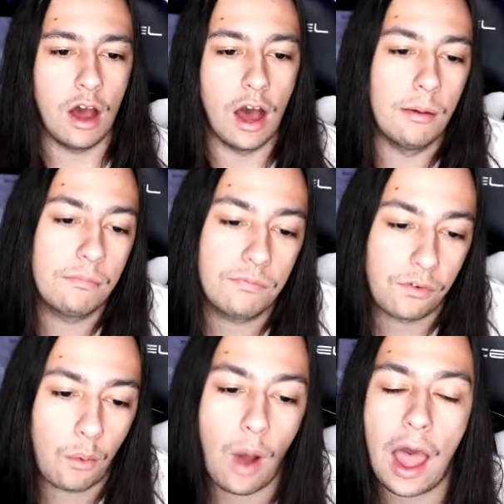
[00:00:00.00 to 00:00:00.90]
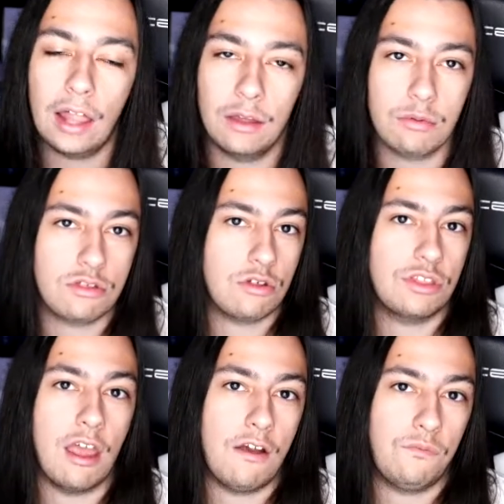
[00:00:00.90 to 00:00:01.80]
For a while, it was
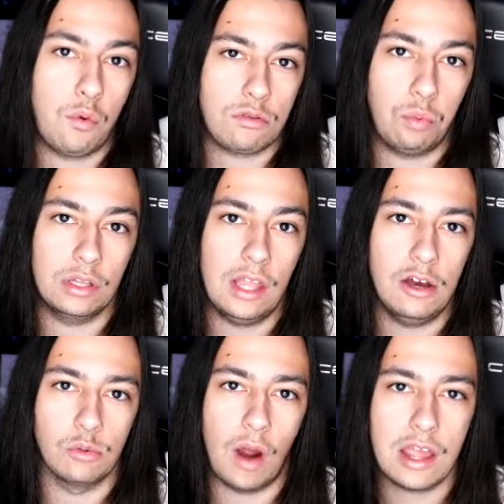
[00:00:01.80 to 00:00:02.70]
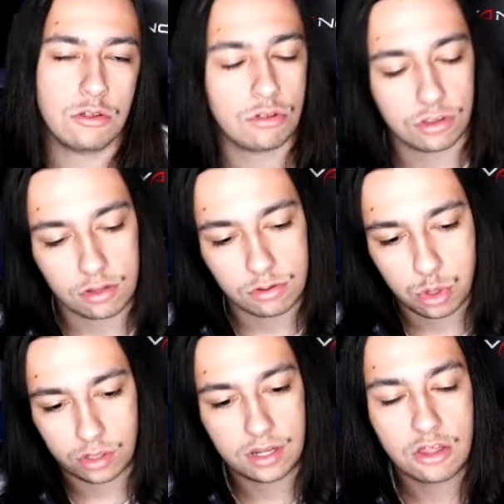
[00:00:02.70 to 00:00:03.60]
just the Air Force One Low, right? Just the
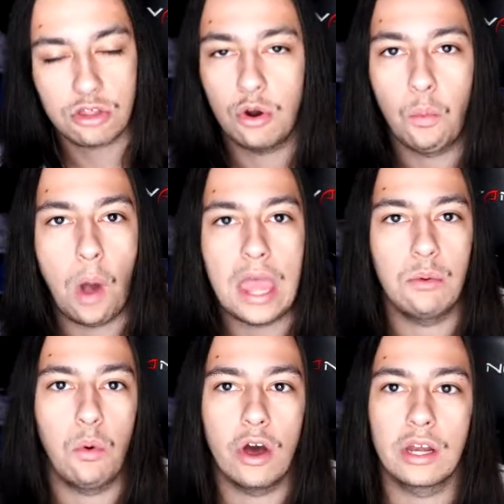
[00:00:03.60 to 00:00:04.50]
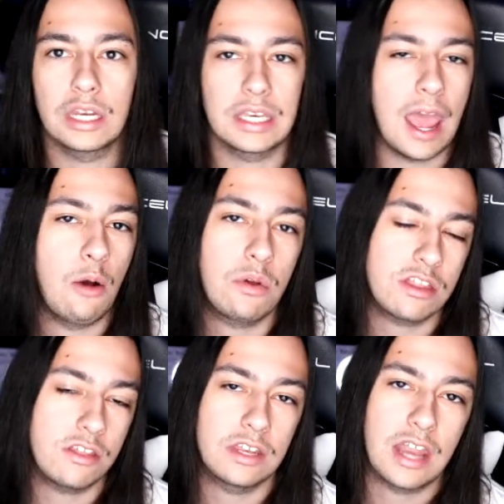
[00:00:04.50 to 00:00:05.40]
traditional white one. Now we
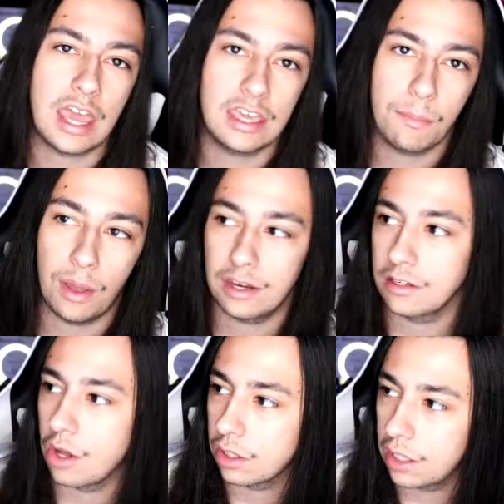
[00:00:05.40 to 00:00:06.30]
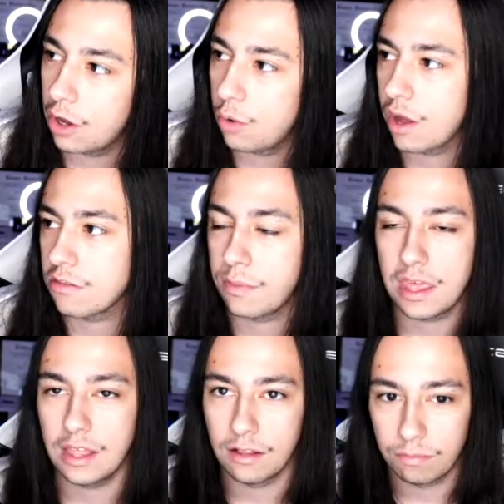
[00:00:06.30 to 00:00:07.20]
see the Nike Panda Dunk Low as
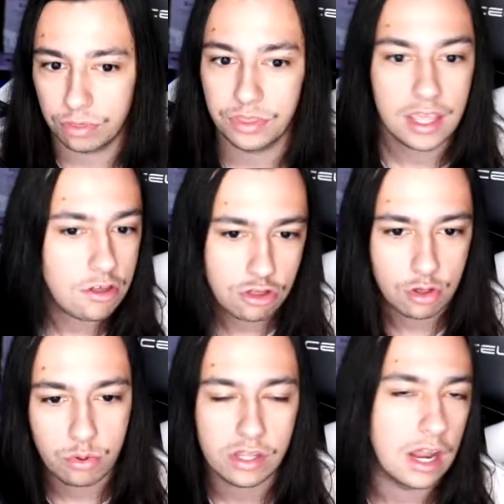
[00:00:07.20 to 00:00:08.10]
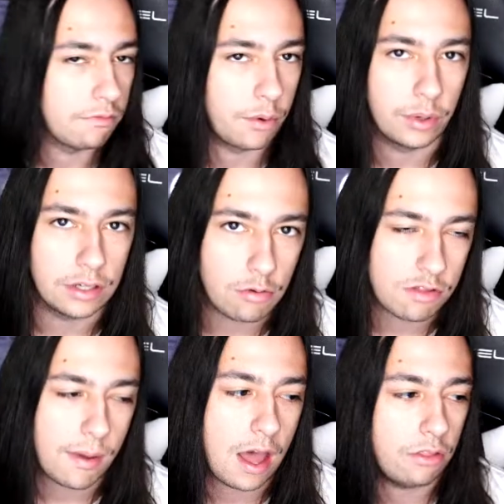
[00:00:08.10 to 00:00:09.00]
being the shoe that everyone
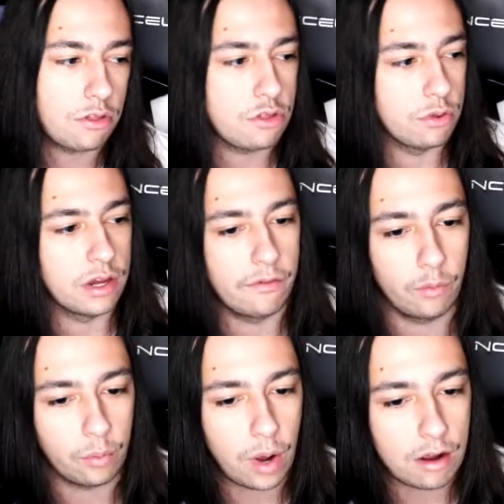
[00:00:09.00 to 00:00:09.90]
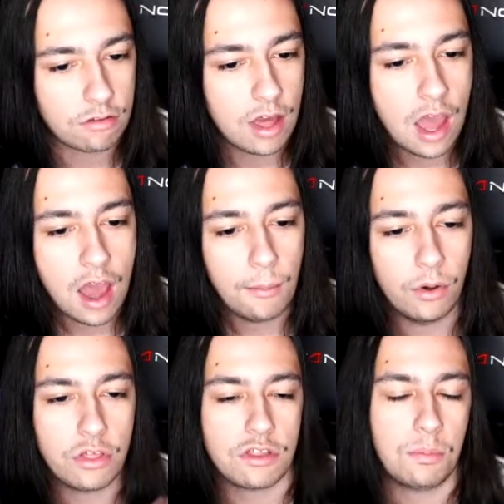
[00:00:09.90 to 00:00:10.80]
knows about, the shoe that everyone wears.
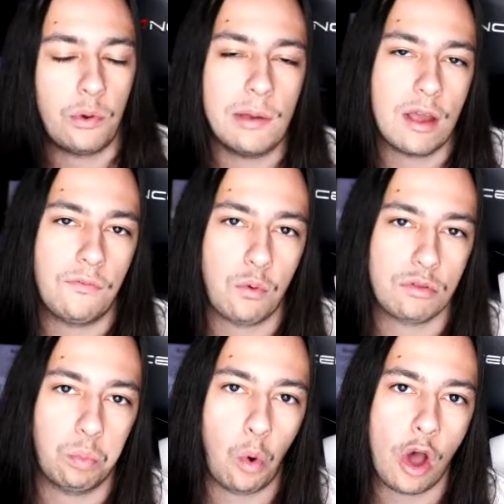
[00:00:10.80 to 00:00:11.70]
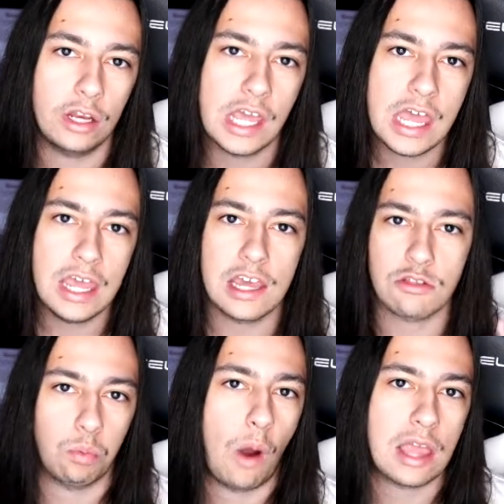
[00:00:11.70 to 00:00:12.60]
But the Supreme Air Force One
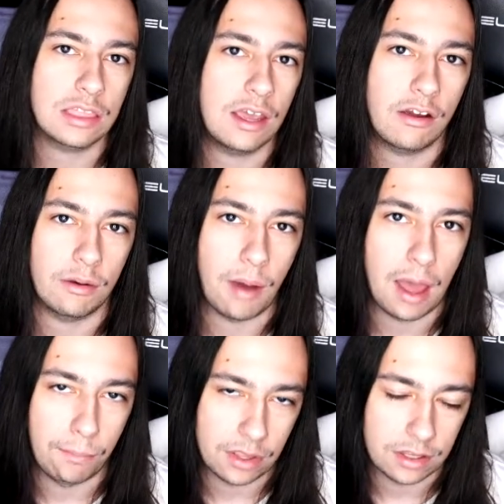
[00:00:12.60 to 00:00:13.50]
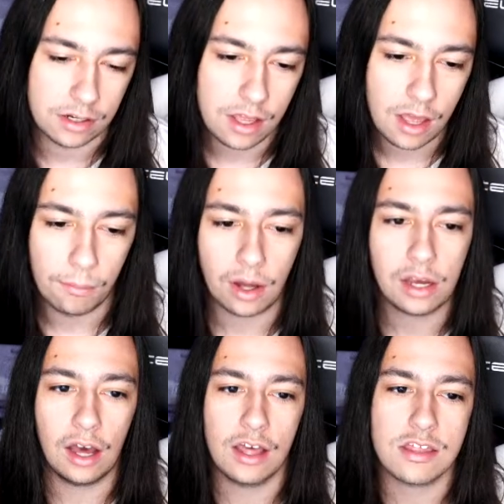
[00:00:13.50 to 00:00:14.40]
is right there, in my opinion,
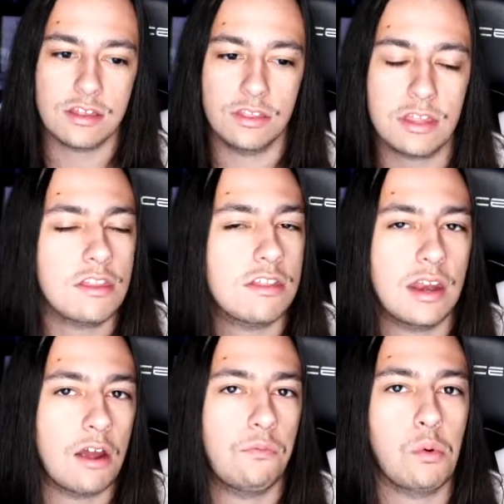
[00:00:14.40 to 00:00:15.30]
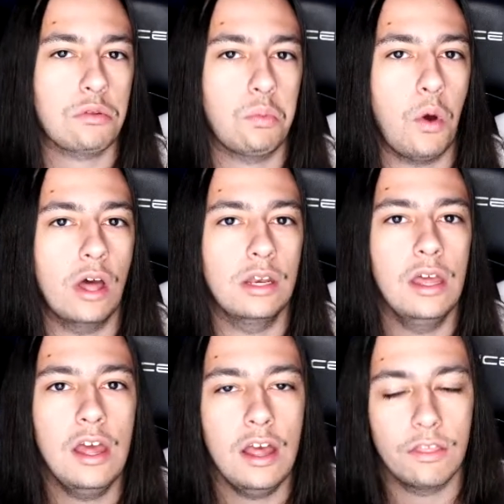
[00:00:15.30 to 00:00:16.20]
because this is an Air Force One
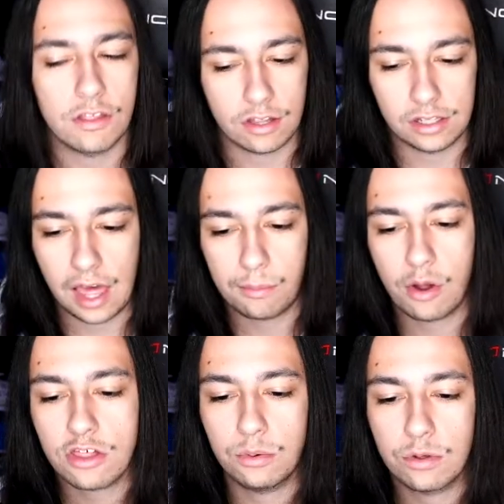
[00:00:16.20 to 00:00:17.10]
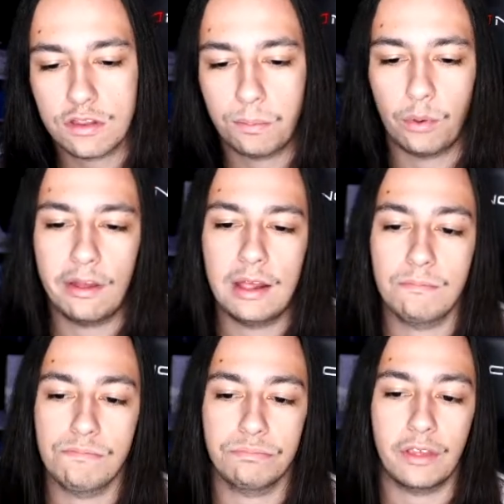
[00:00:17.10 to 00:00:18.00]
that's a collaboration with
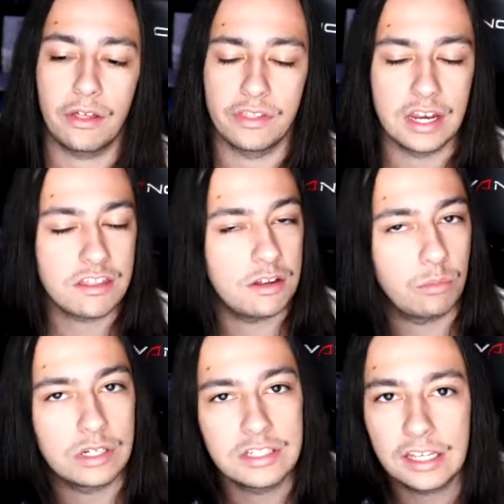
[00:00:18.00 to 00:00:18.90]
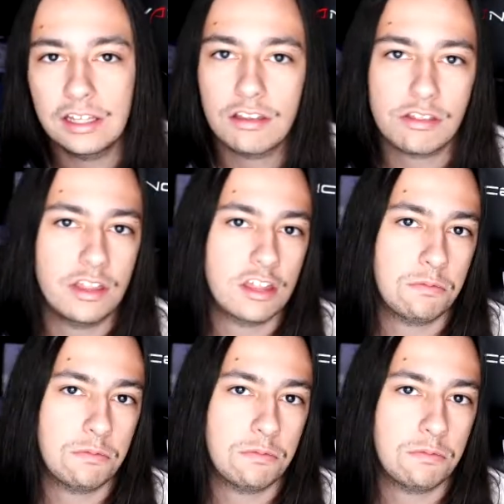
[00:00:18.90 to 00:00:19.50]
Supreme that isn't ridiculously